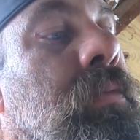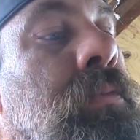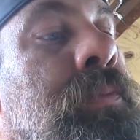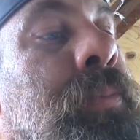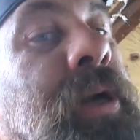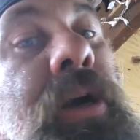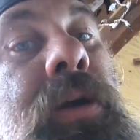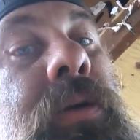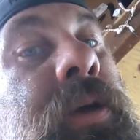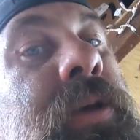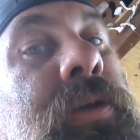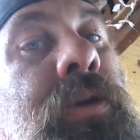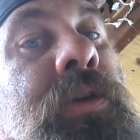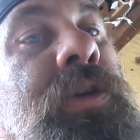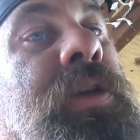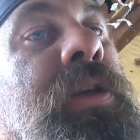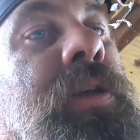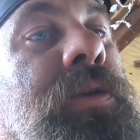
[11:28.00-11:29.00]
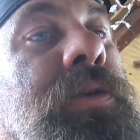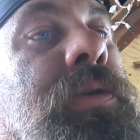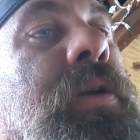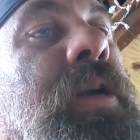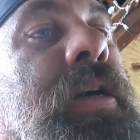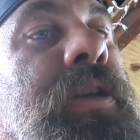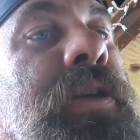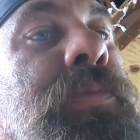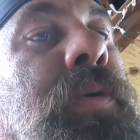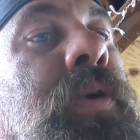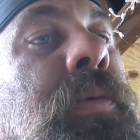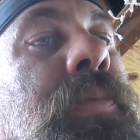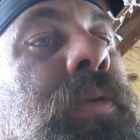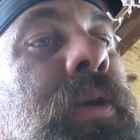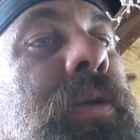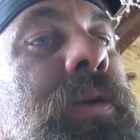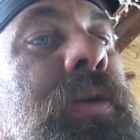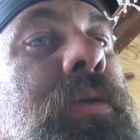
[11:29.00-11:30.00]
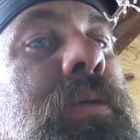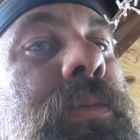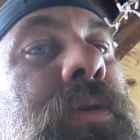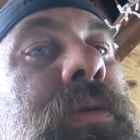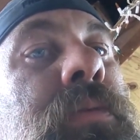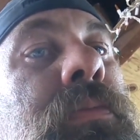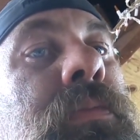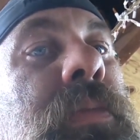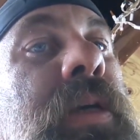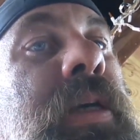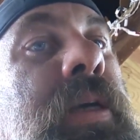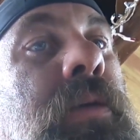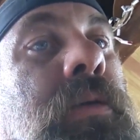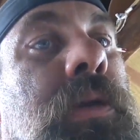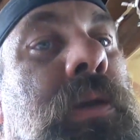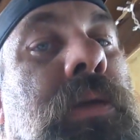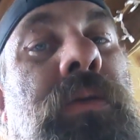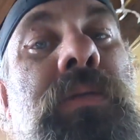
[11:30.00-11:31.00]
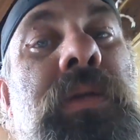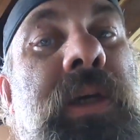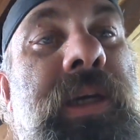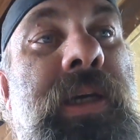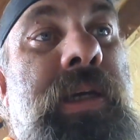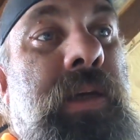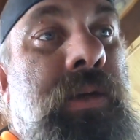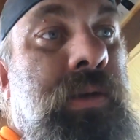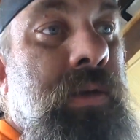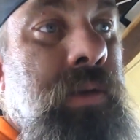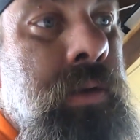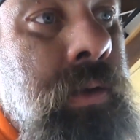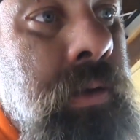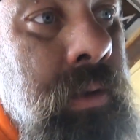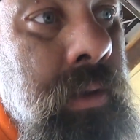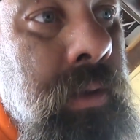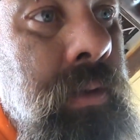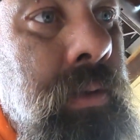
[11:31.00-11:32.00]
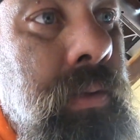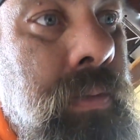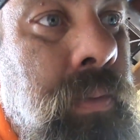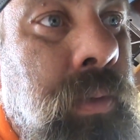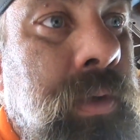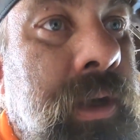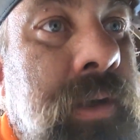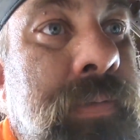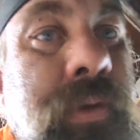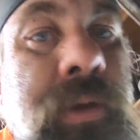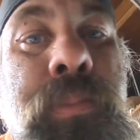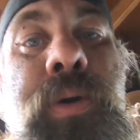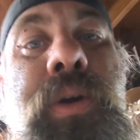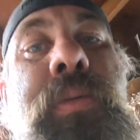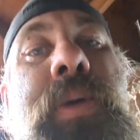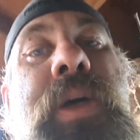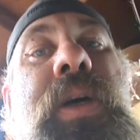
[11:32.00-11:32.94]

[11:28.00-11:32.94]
apparently there's seals around the spark plug tubes. I don't know, I guess we're definitely putting them